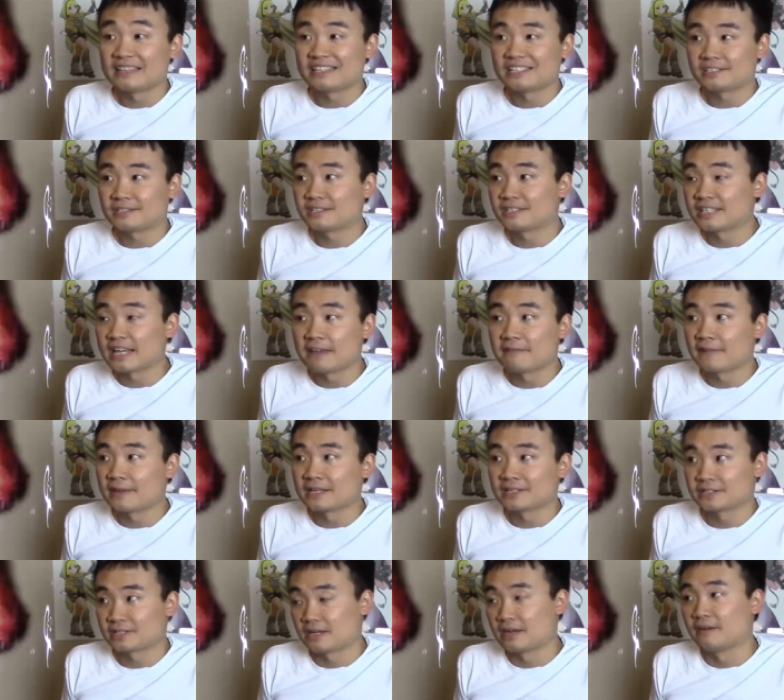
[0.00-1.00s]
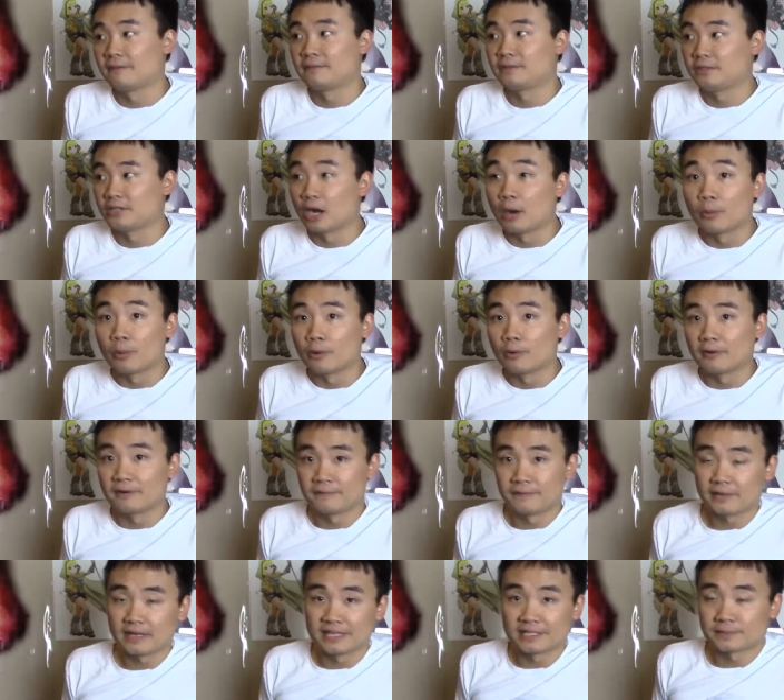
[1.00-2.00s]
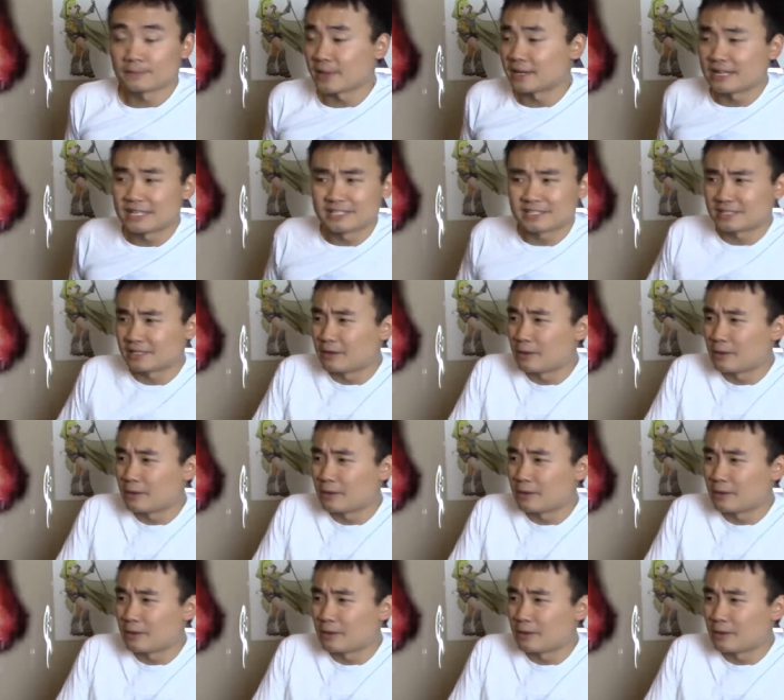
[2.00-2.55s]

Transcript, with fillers: savings of double. It's